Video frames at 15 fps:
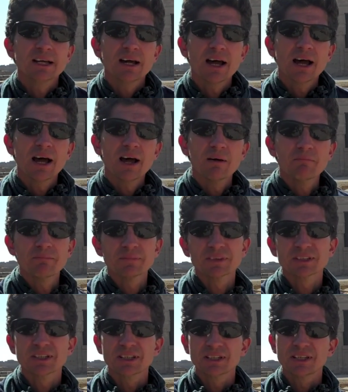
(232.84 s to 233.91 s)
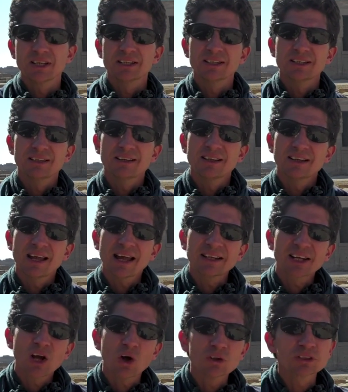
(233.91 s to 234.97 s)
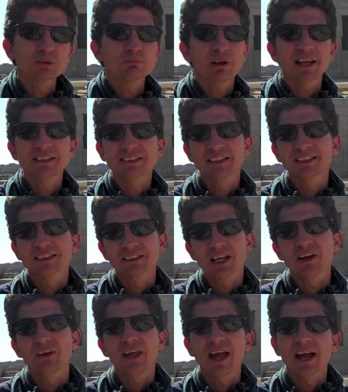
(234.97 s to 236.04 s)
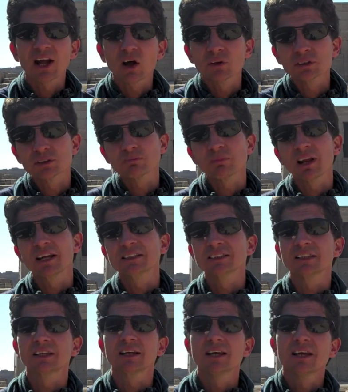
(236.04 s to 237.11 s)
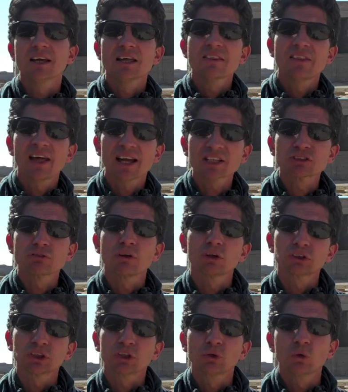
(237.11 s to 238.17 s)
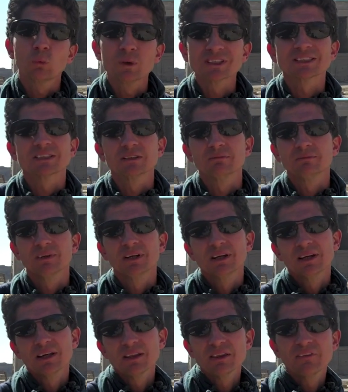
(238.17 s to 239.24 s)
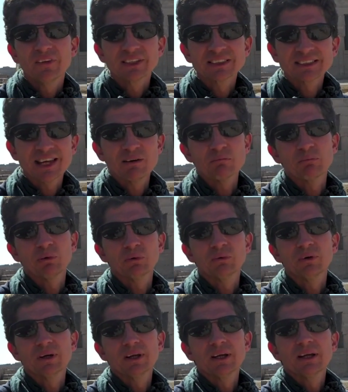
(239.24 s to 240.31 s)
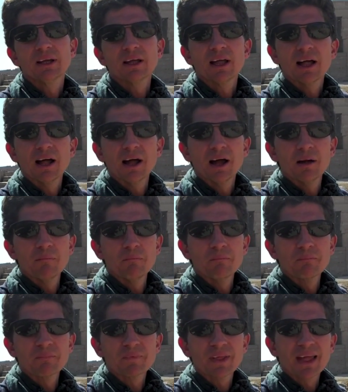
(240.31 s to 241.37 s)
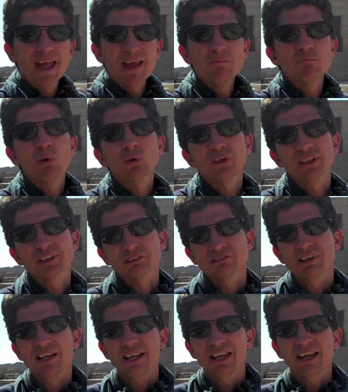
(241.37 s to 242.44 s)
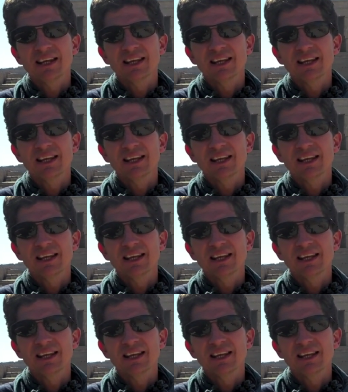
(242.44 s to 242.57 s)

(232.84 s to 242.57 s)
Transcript: and contemplating the zodiac, contemplating the astrological wisdom that this temple embodies really in